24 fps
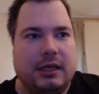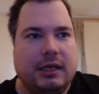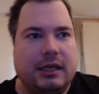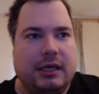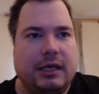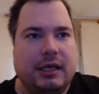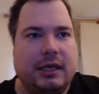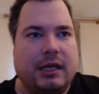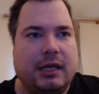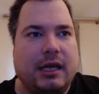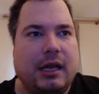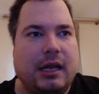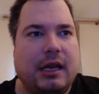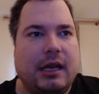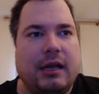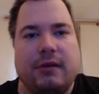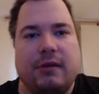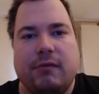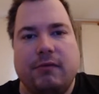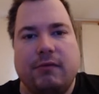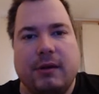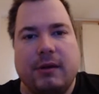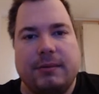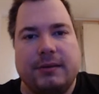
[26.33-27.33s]
a lot
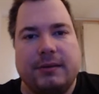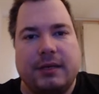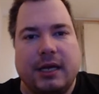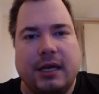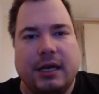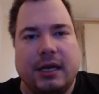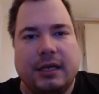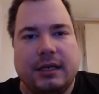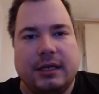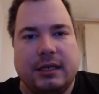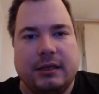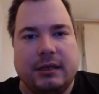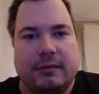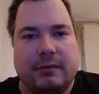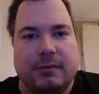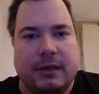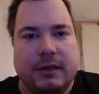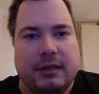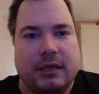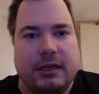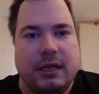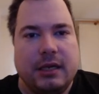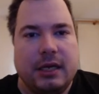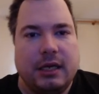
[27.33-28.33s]
of websites,
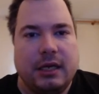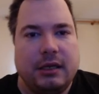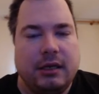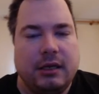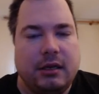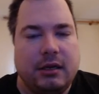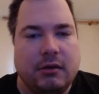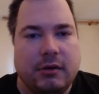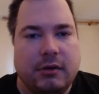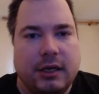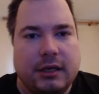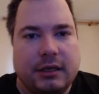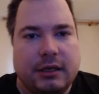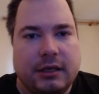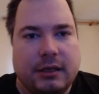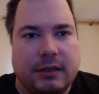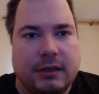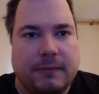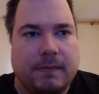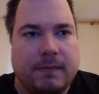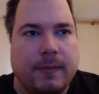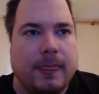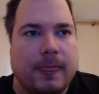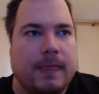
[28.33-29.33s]
especially in the US,
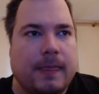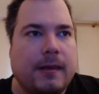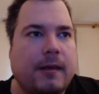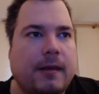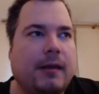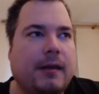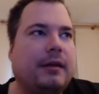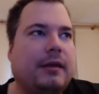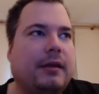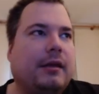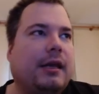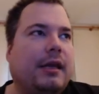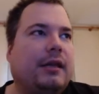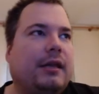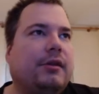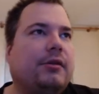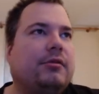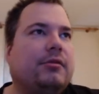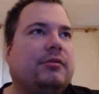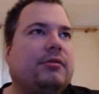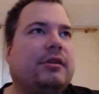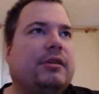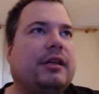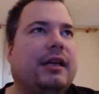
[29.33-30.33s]
they
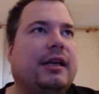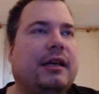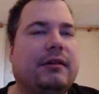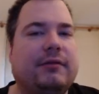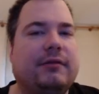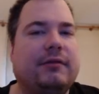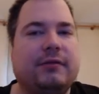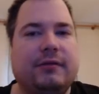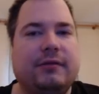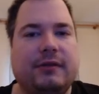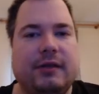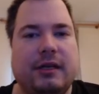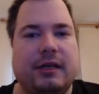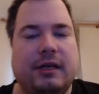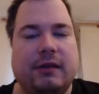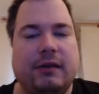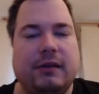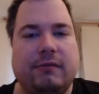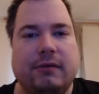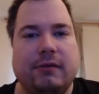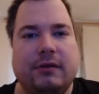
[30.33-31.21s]
don't have I